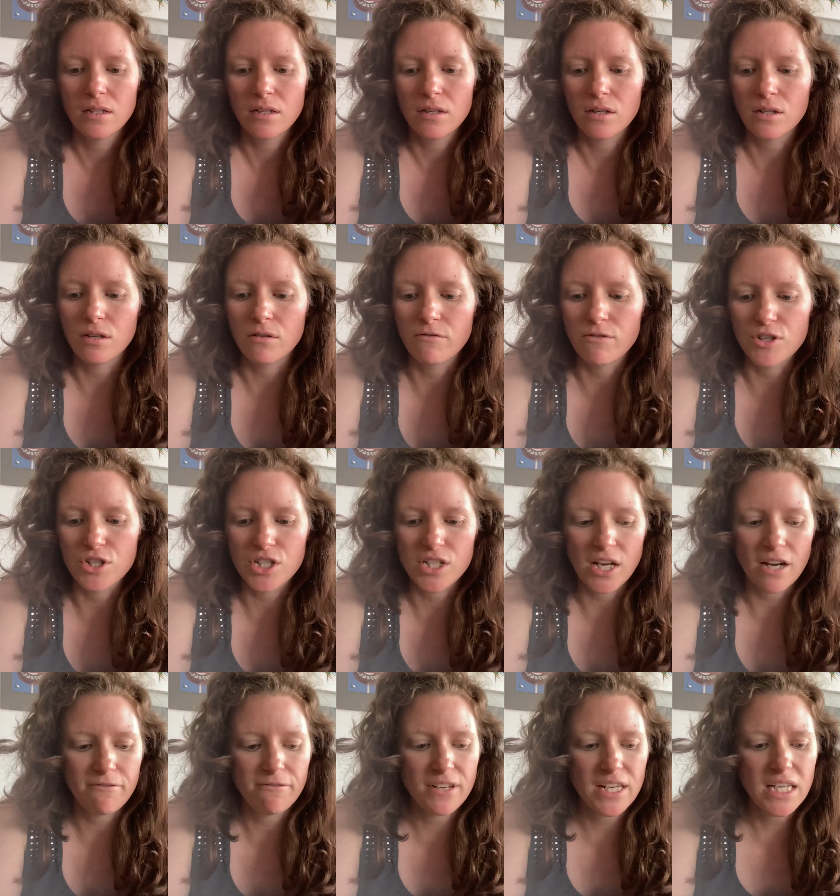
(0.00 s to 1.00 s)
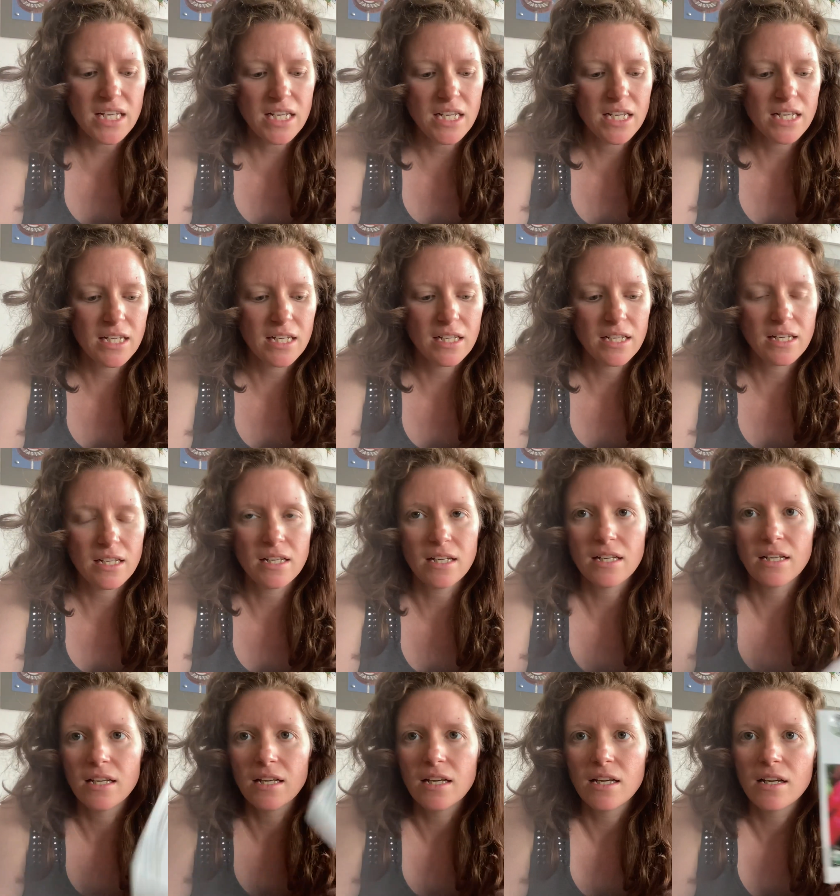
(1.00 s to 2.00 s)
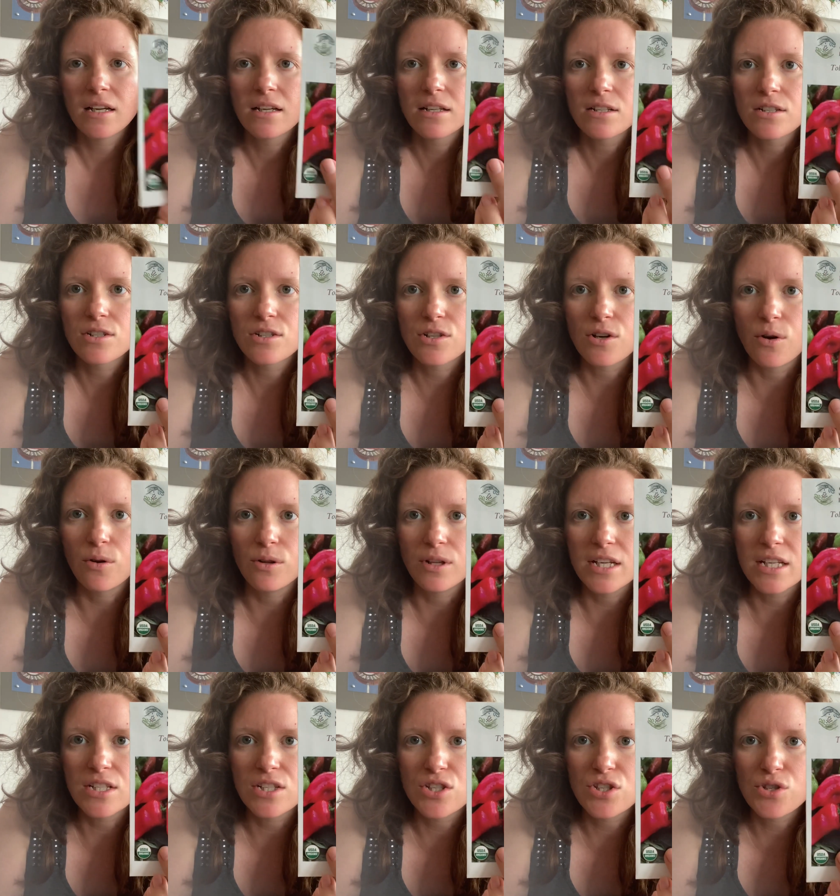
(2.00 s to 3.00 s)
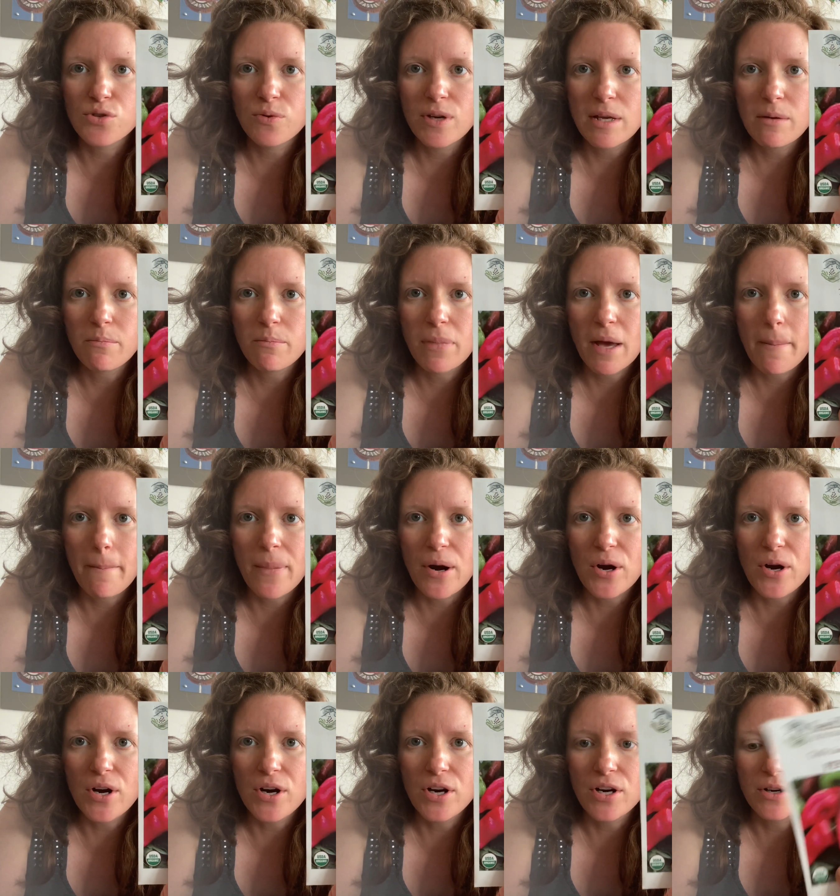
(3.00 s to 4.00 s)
good for stuffing. Tolly's Sweet Pepper,